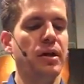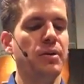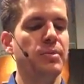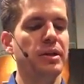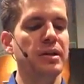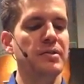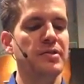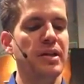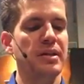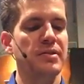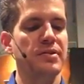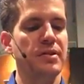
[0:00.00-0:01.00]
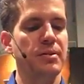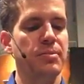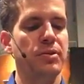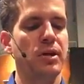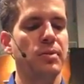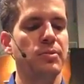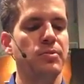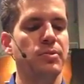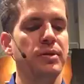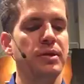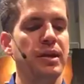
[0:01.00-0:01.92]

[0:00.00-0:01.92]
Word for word: But it says, the problem with